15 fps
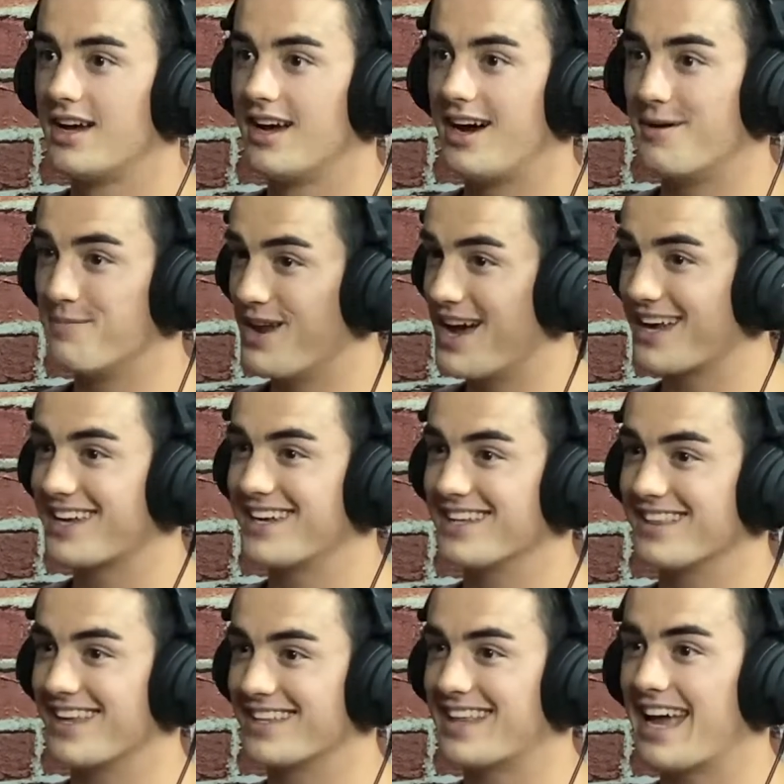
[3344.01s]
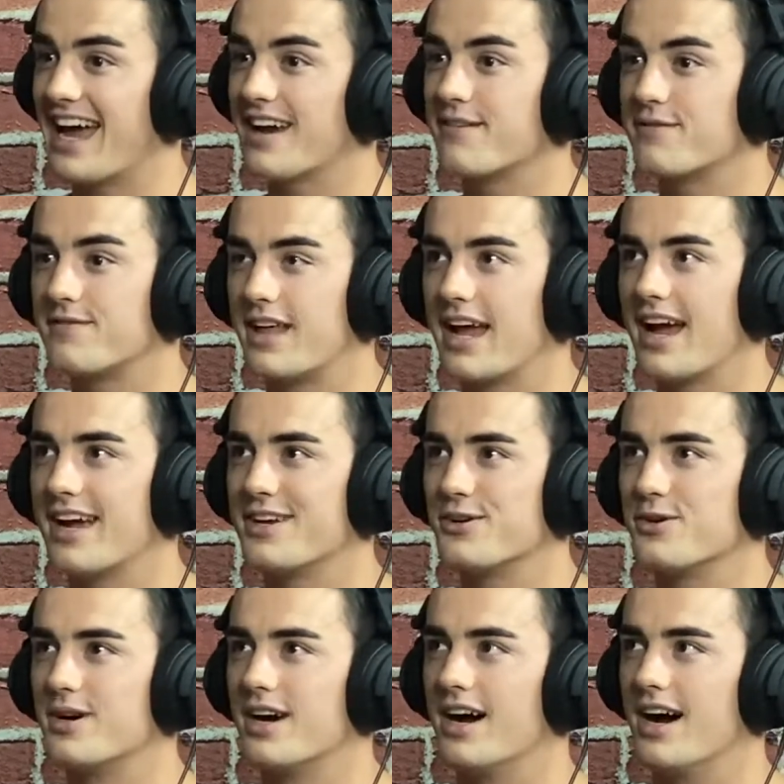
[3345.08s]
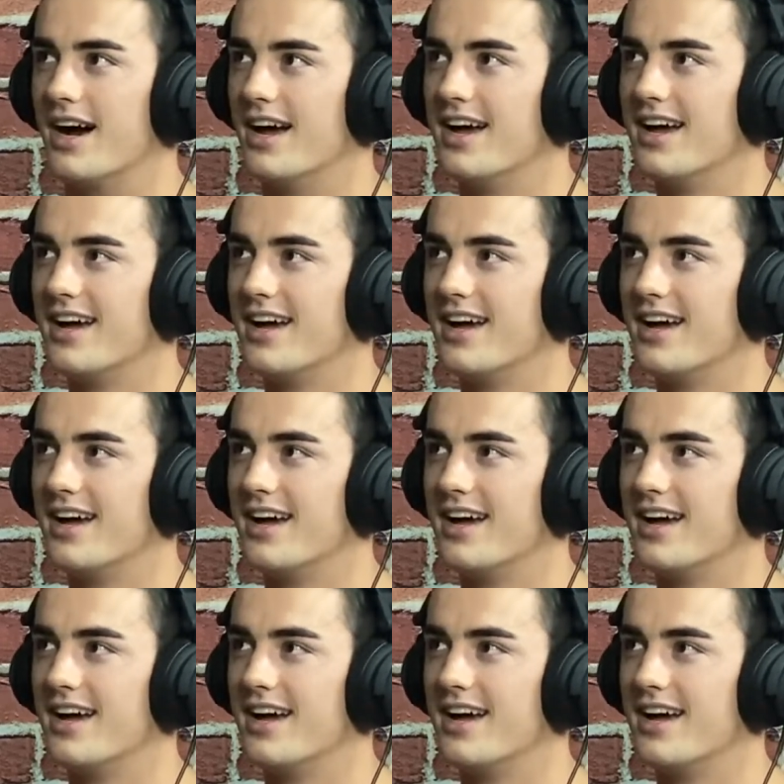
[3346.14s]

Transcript: I'm not kidding. Like they had to